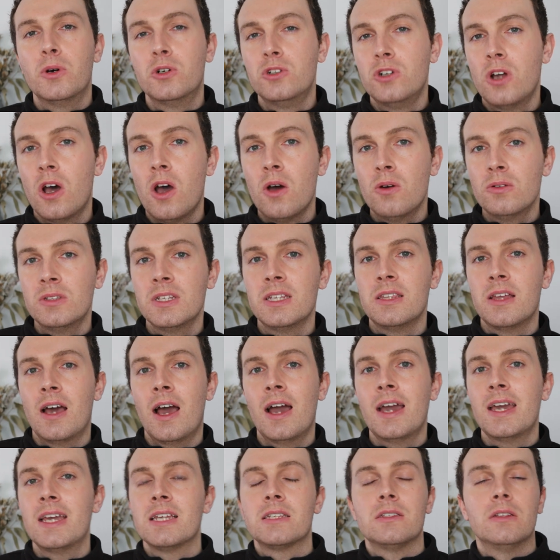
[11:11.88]
But not only
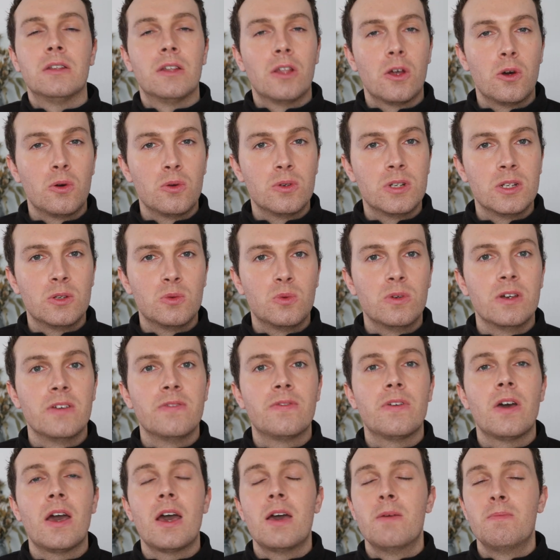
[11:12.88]
that, it's loaded
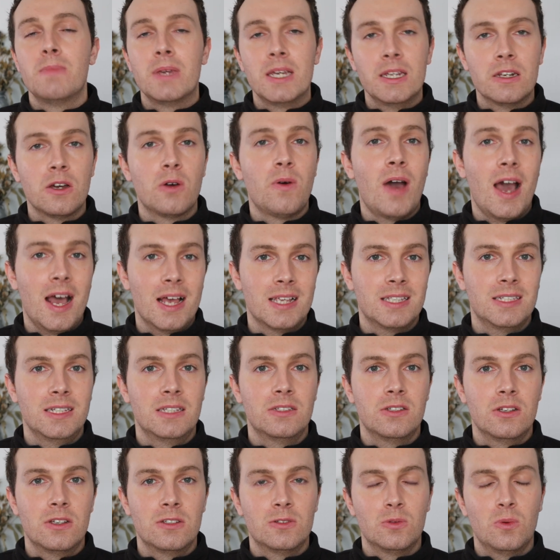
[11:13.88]
with amino
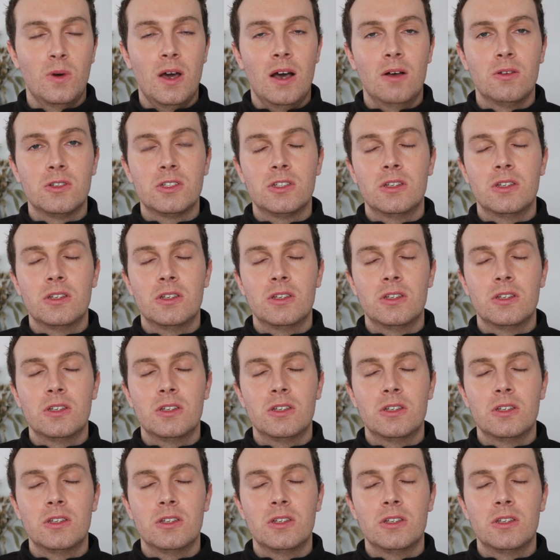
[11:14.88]
acids as well.